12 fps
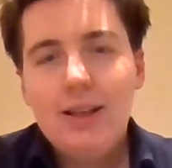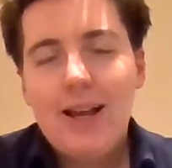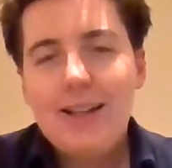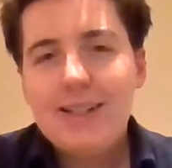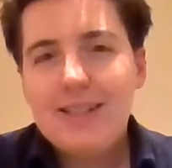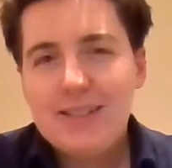
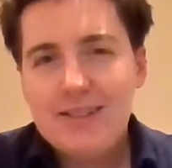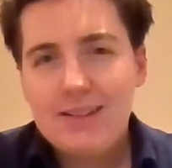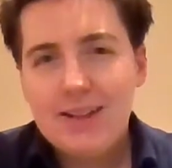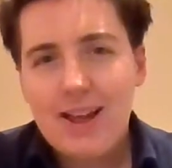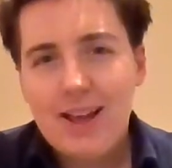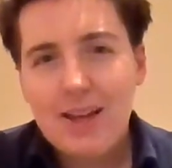and it's
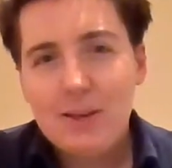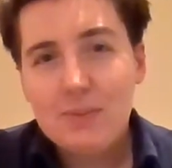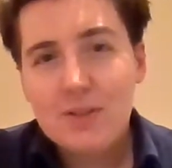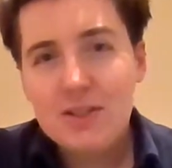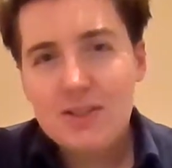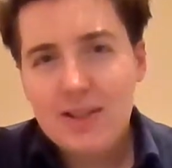
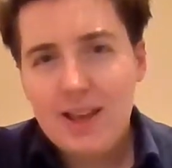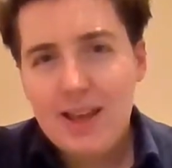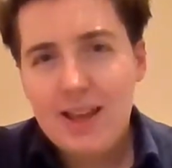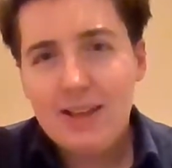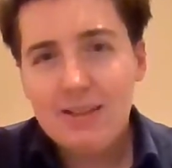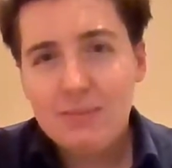time to
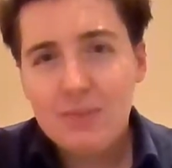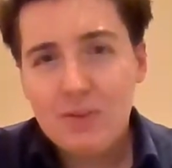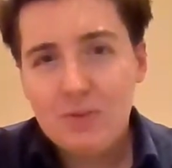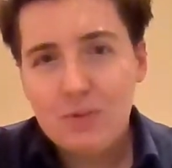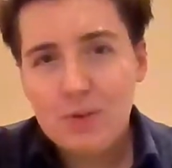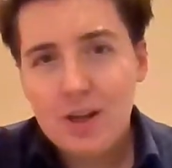set me
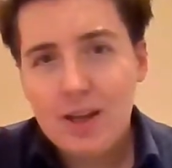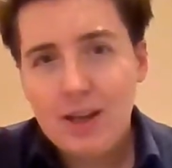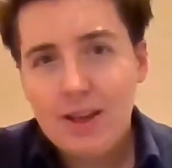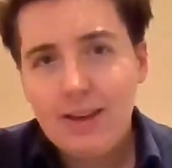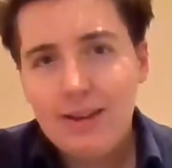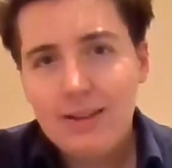
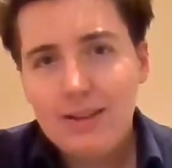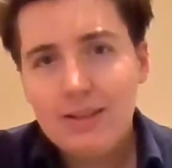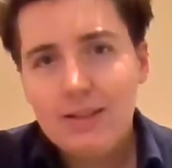free.